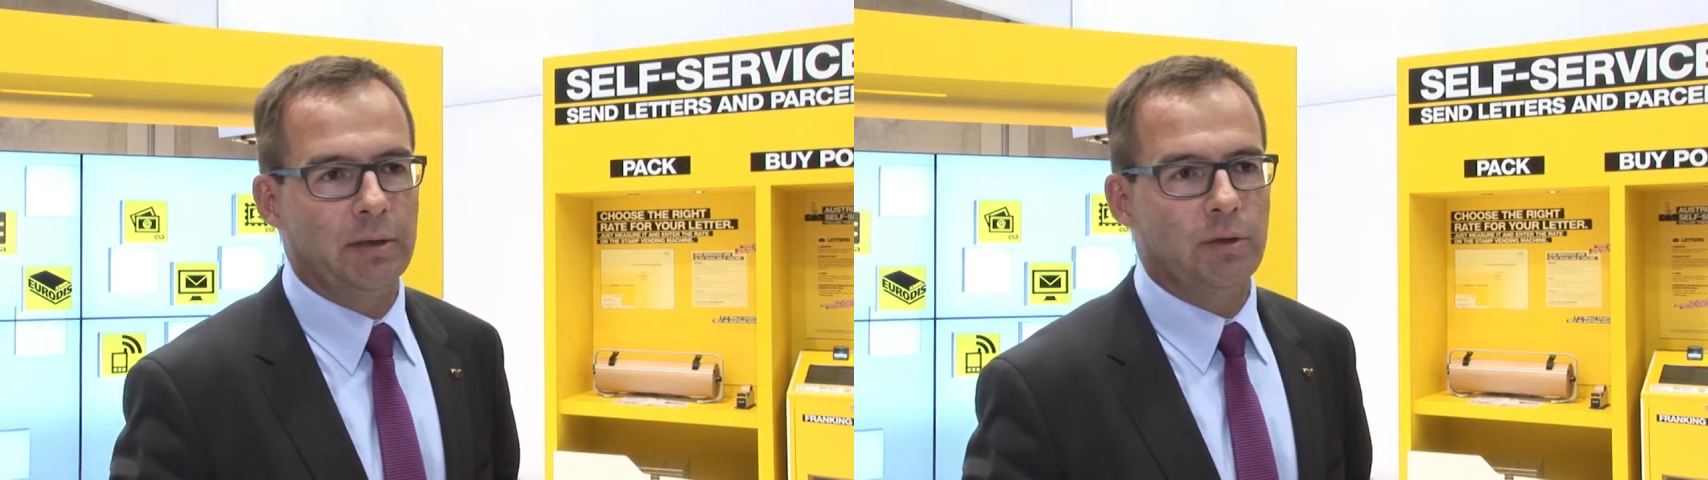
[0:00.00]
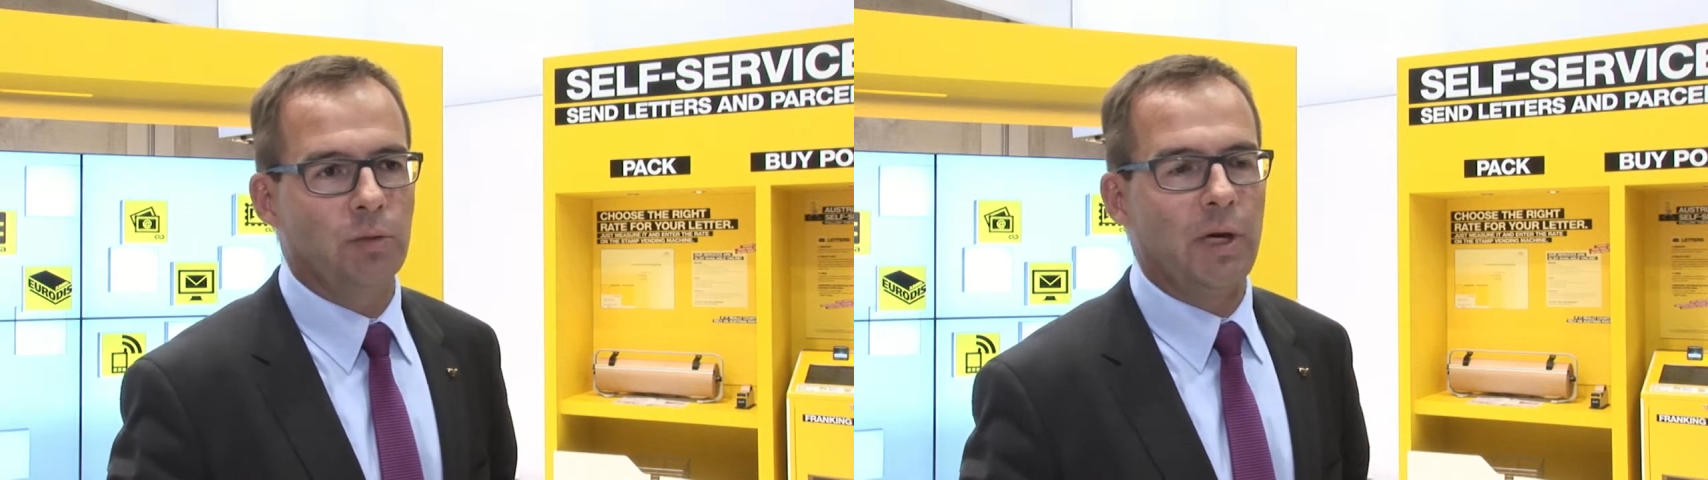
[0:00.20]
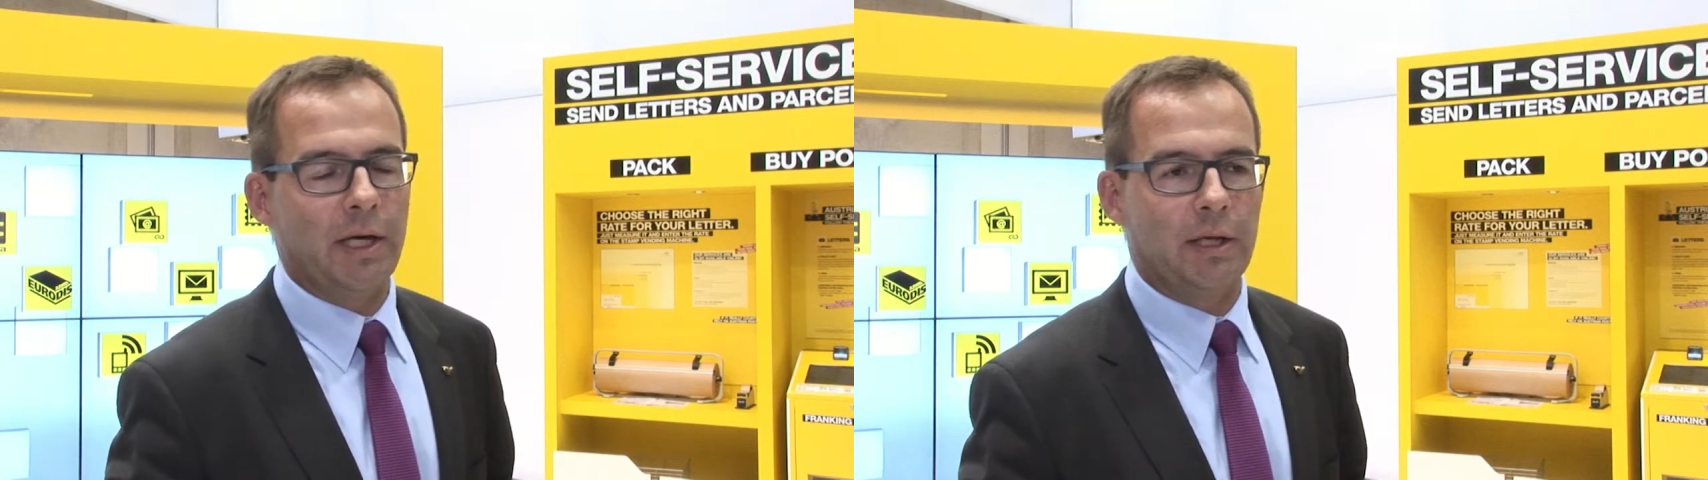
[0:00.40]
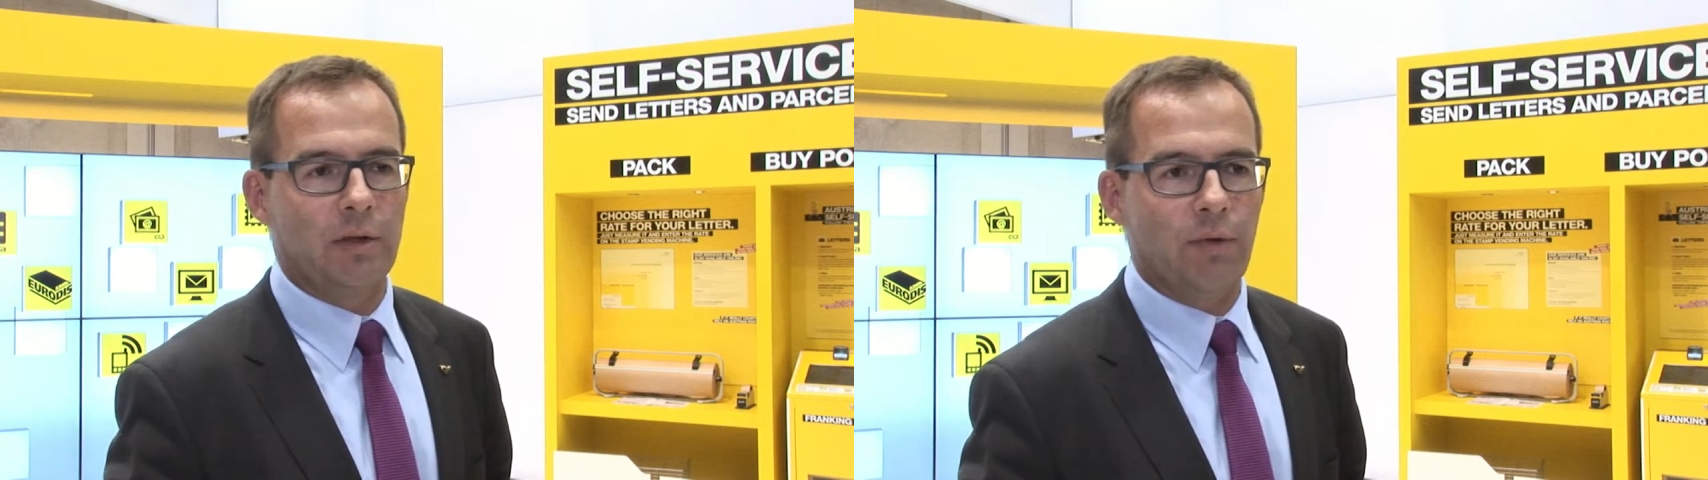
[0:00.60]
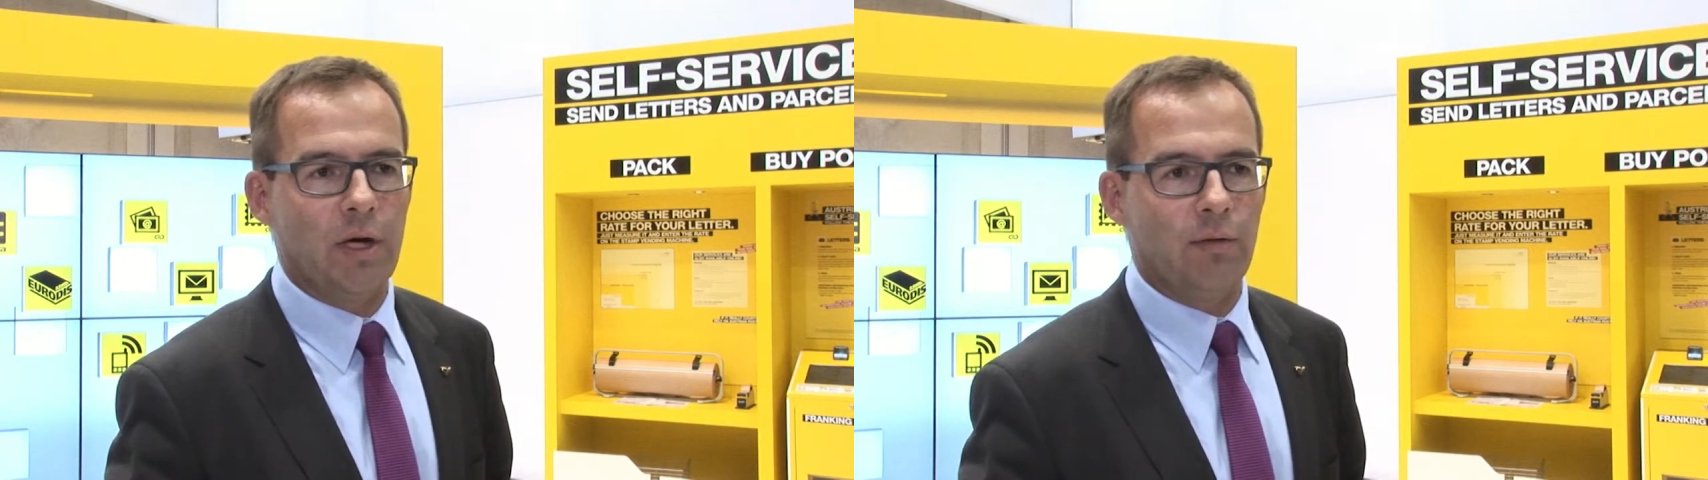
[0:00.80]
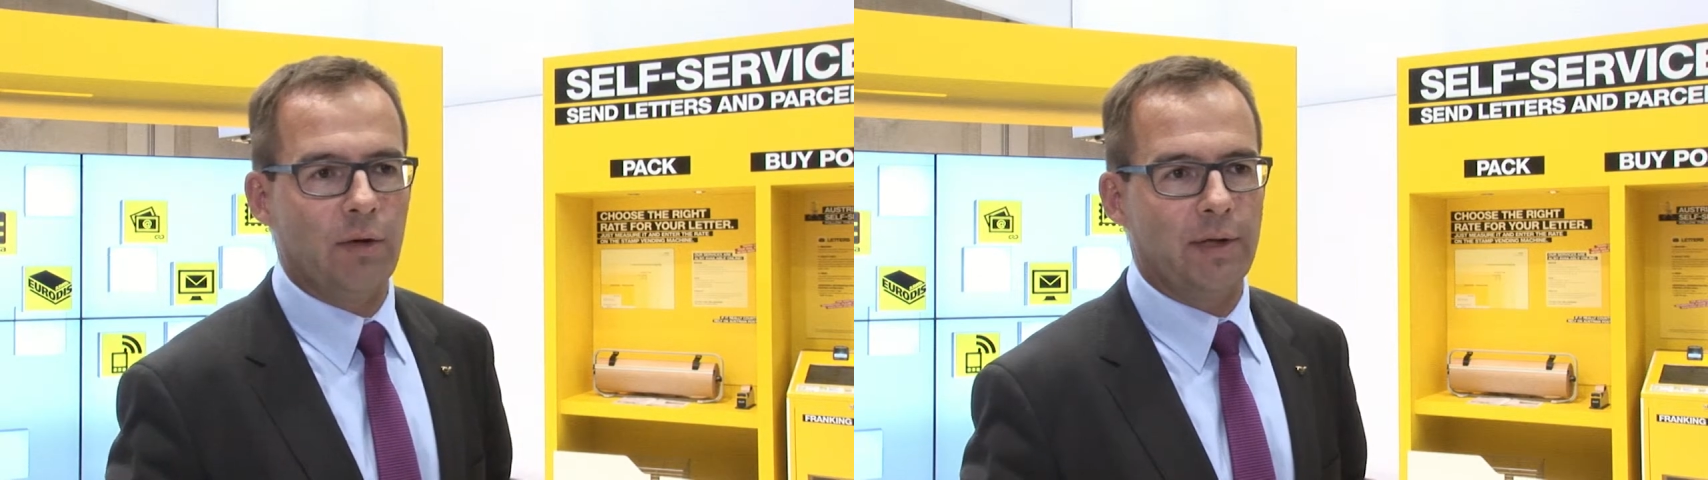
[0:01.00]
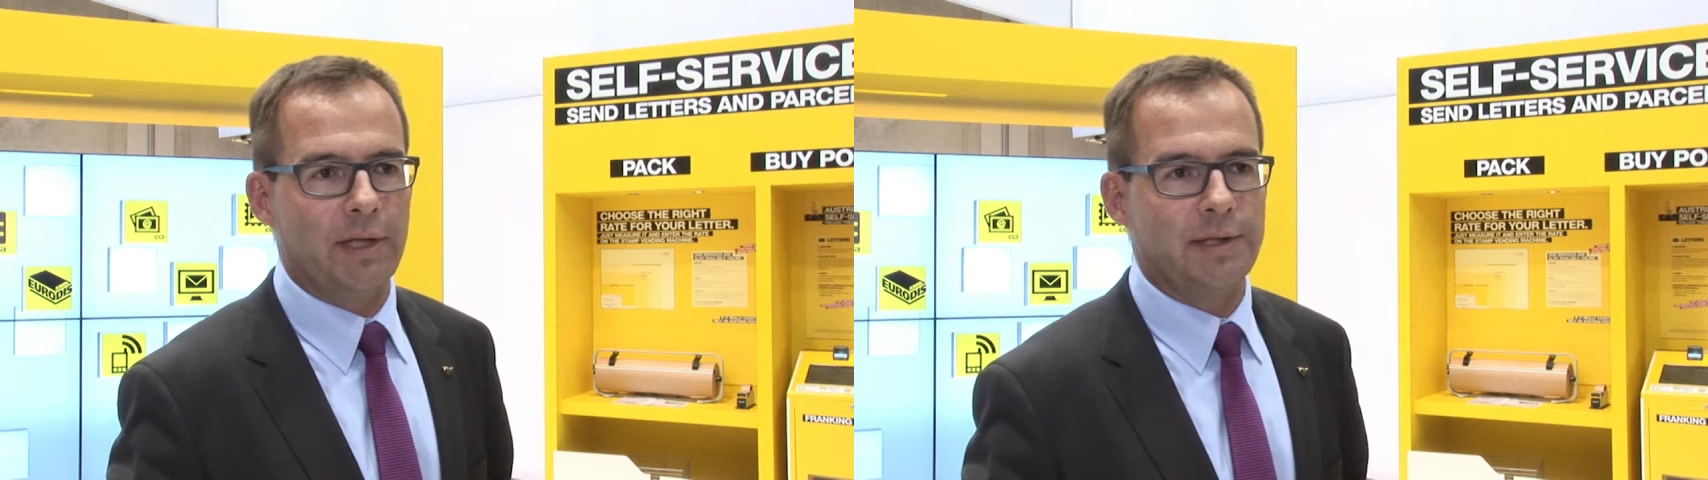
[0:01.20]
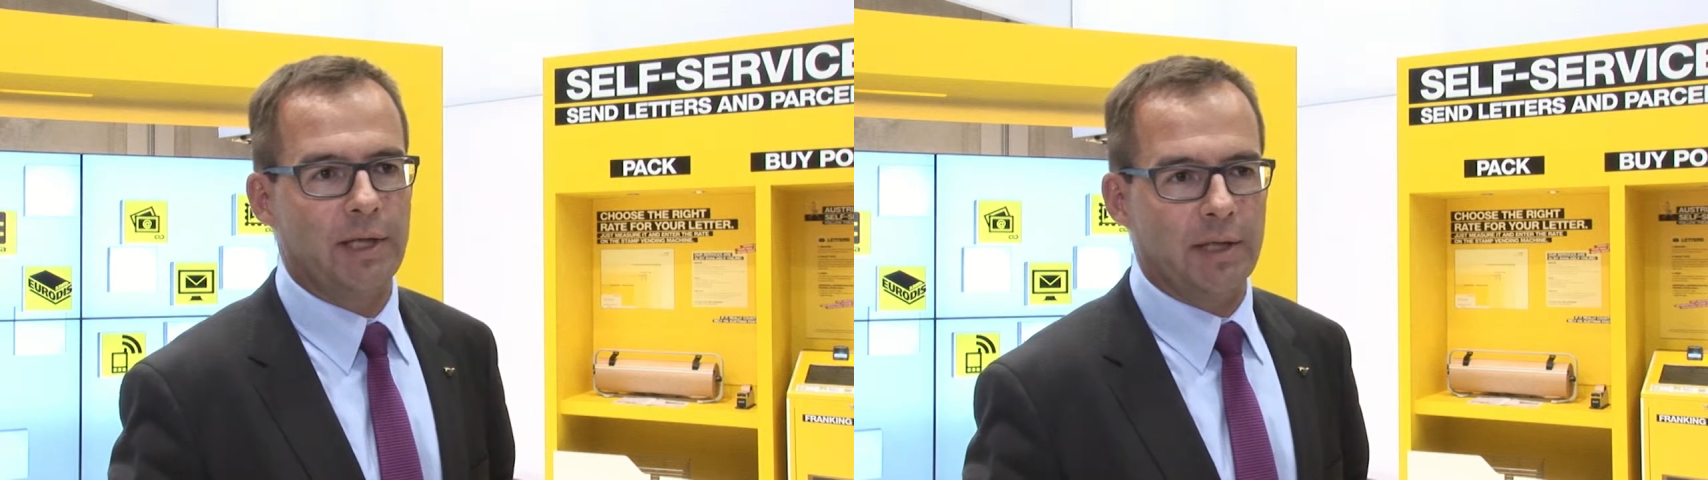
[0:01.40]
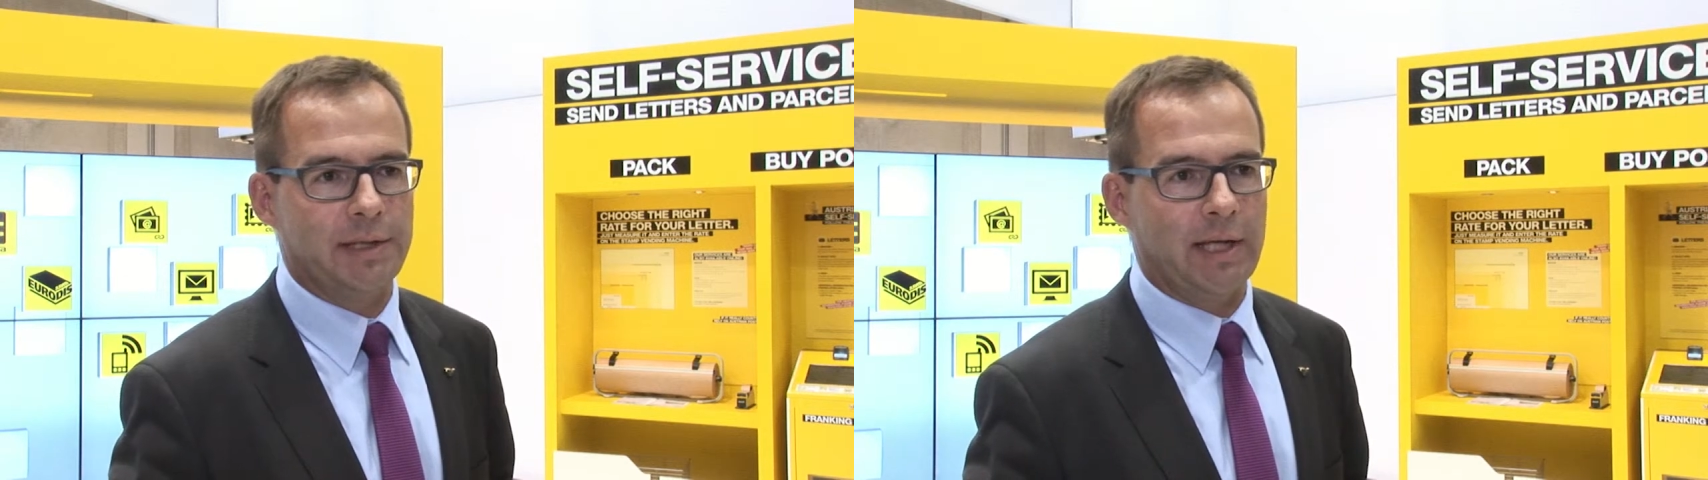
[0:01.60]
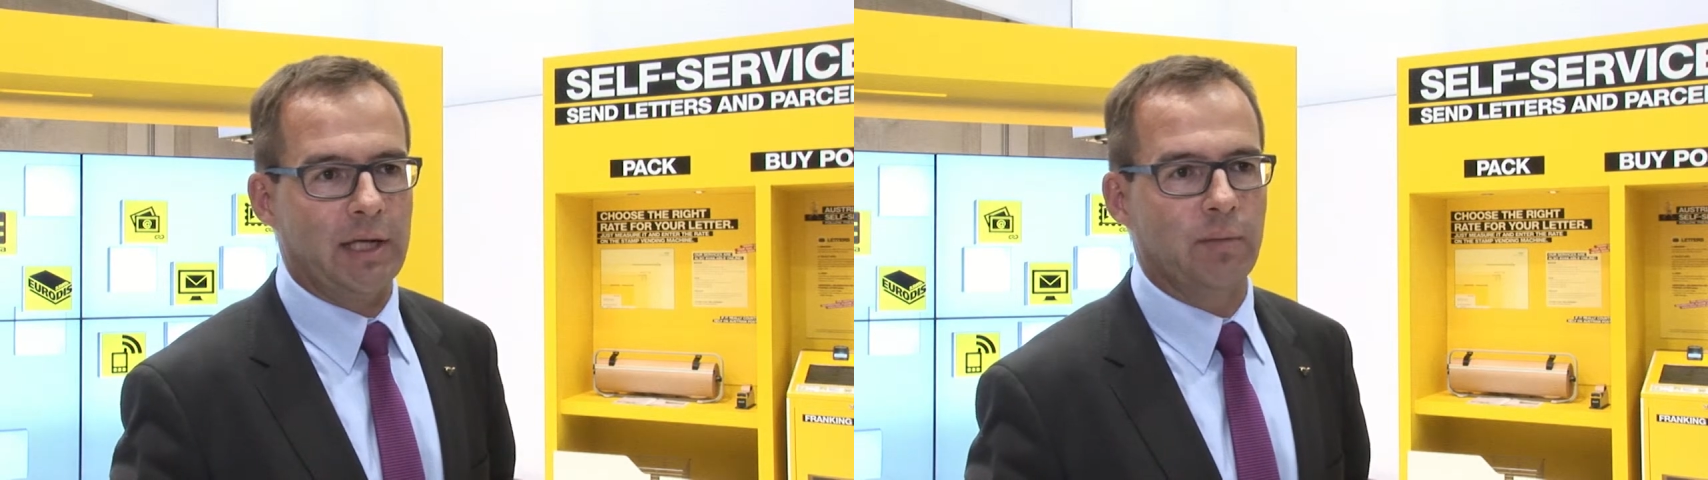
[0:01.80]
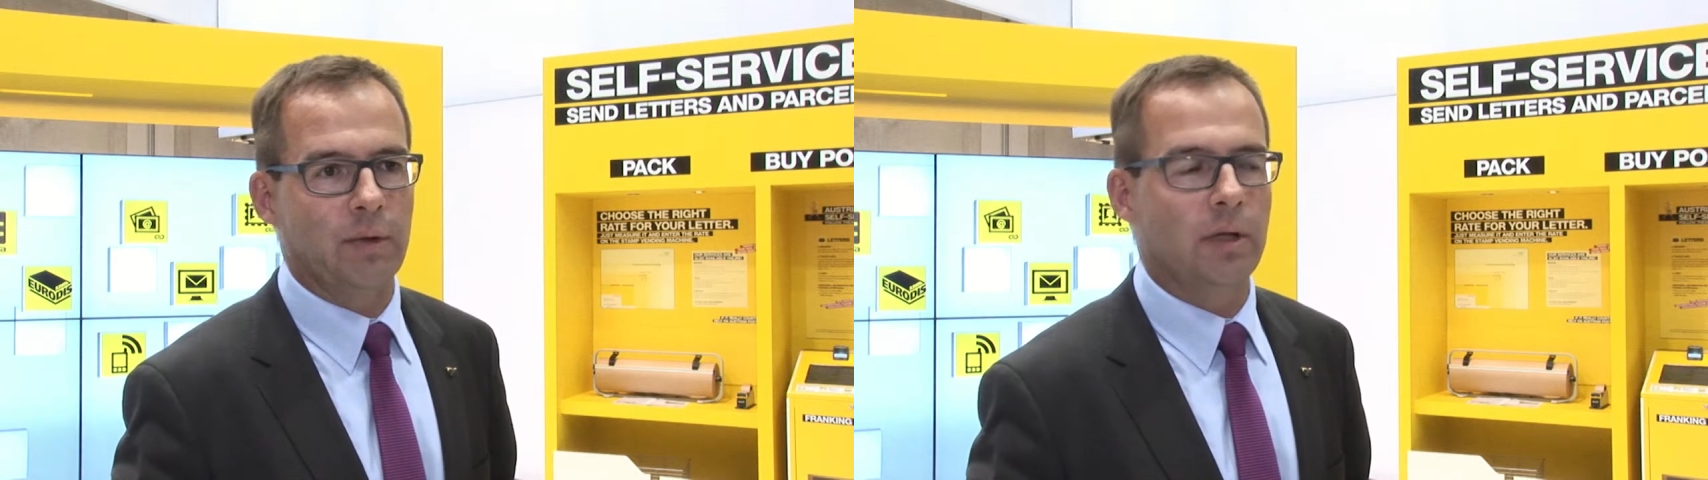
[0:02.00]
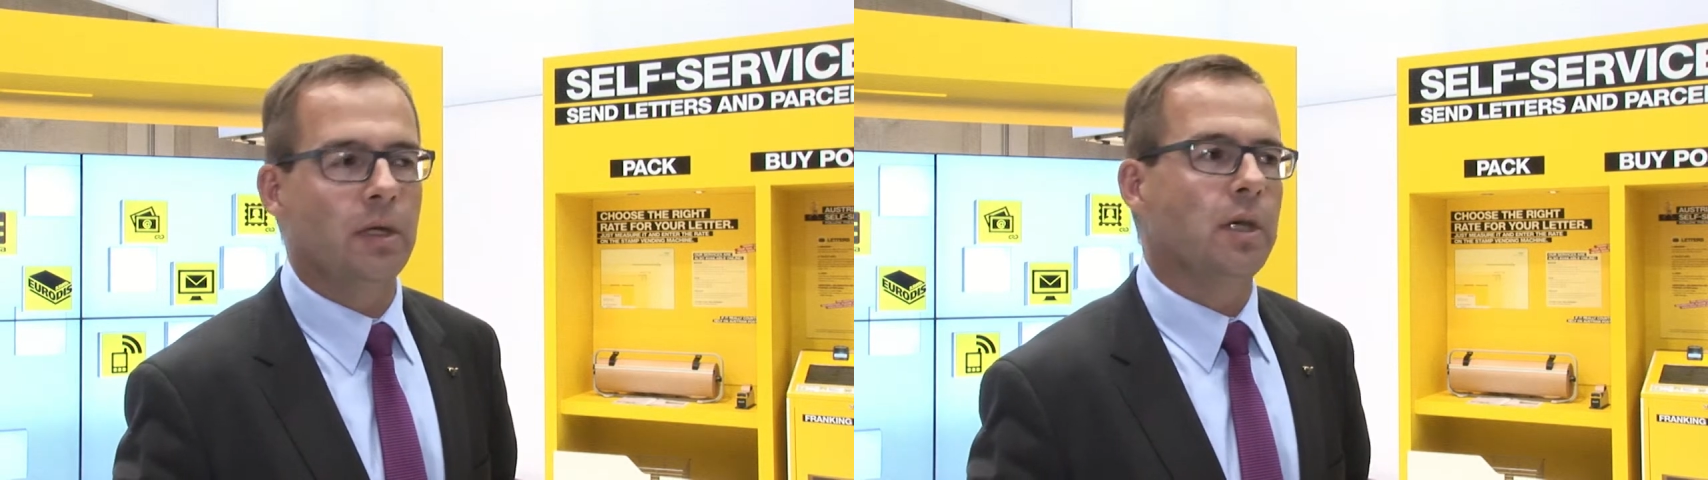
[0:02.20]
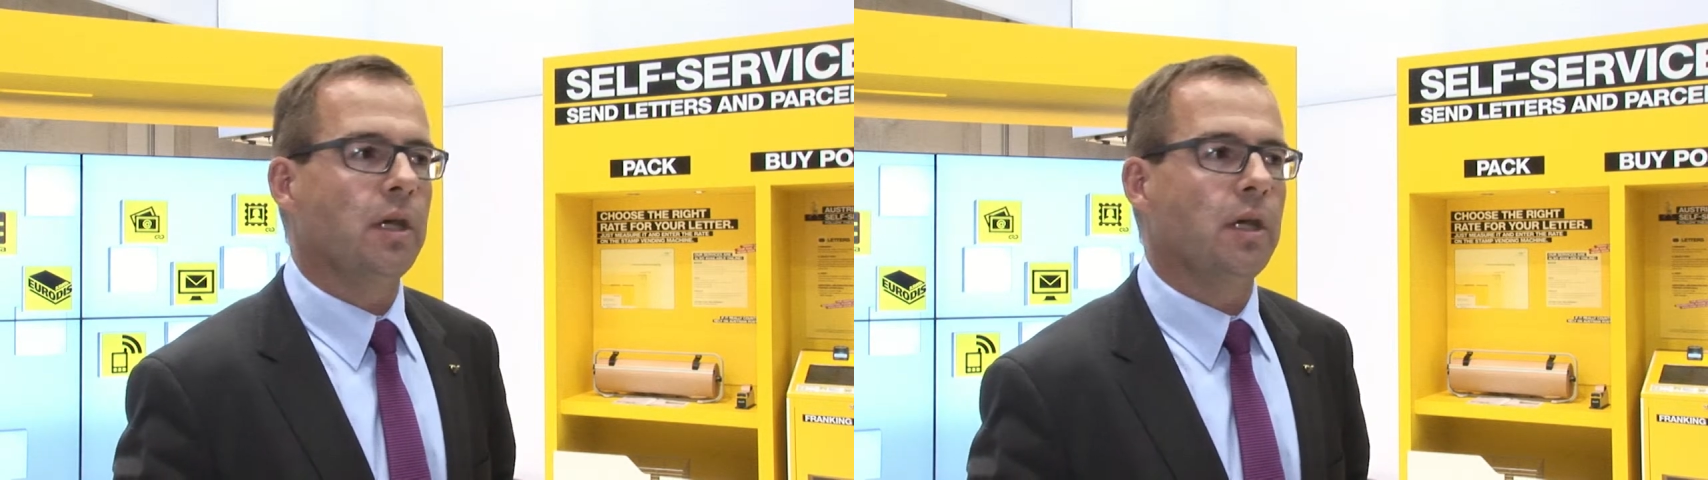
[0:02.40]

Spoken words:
To make it very, very easy, understandable